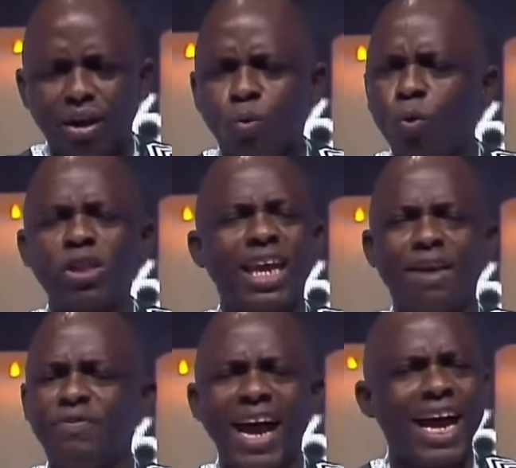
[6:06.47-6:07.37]

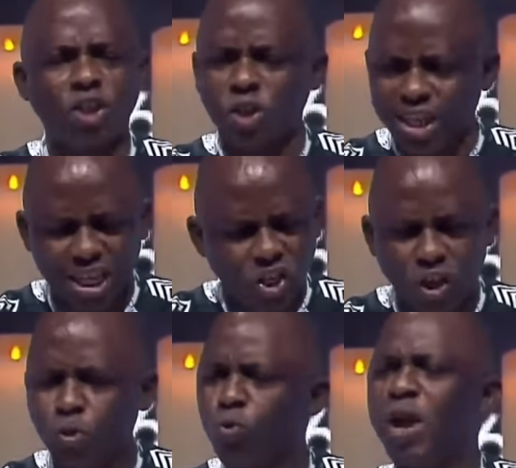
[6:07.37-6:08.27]
whatever
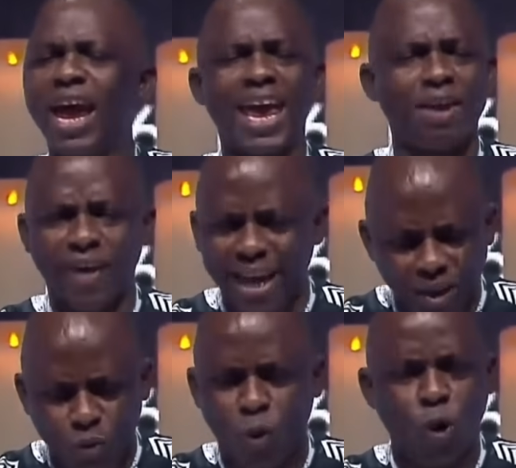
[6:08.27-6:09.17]
education, wherever in
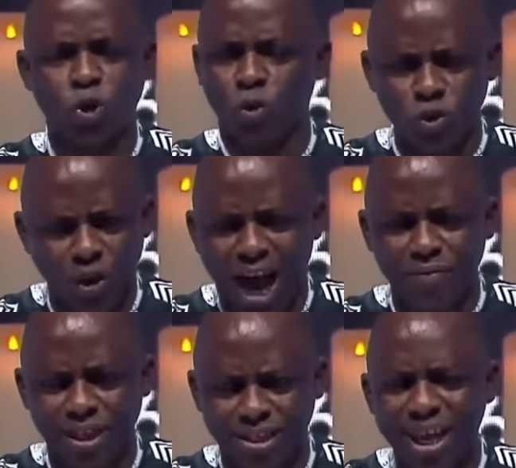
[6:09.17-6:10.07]
the world you want to have
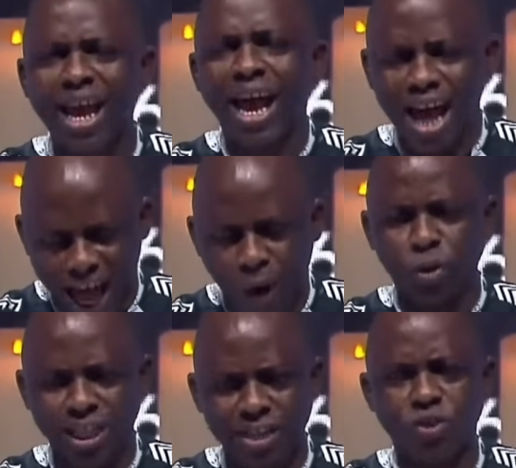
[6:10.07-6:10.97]
it, I will
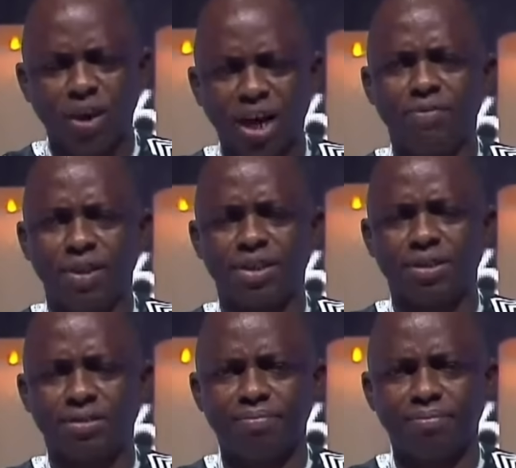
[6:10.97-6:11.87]
let you have it.